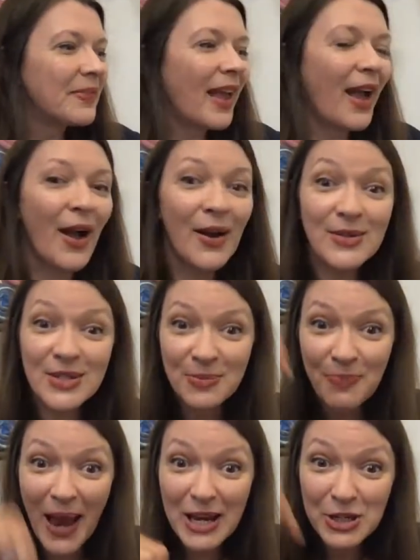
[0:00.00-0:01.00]
her
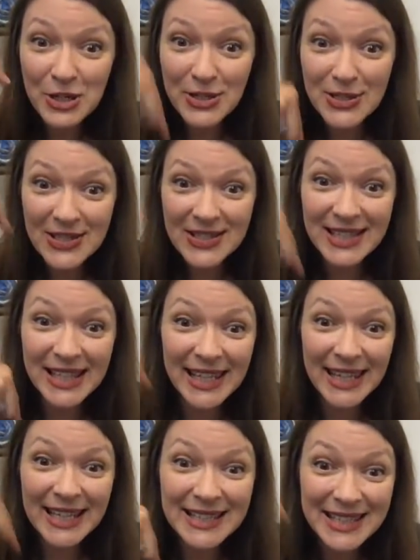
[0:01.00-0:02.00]
special
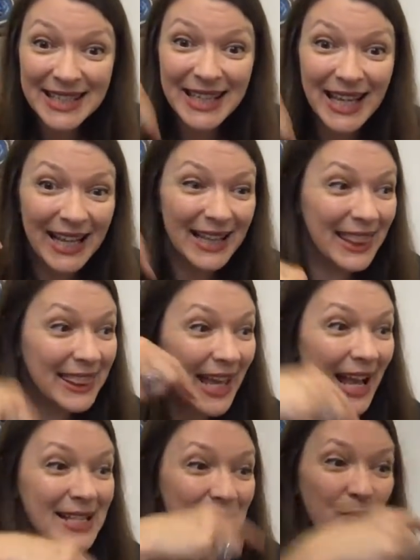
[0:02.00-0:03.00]
seat,
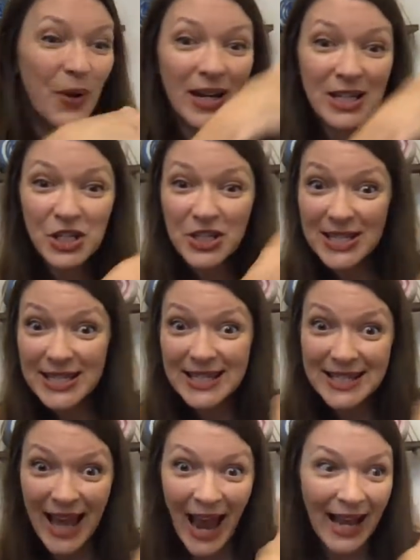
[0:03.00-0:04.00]
that's where she
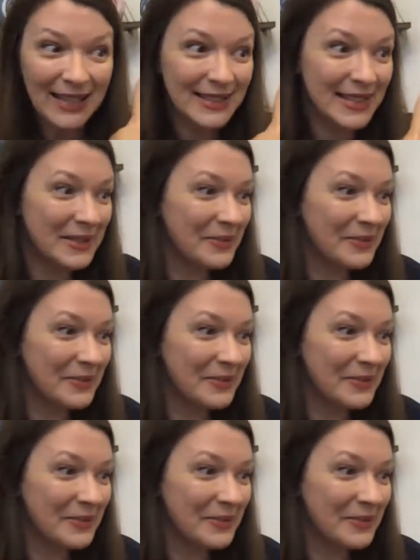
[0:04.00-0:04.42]
sat.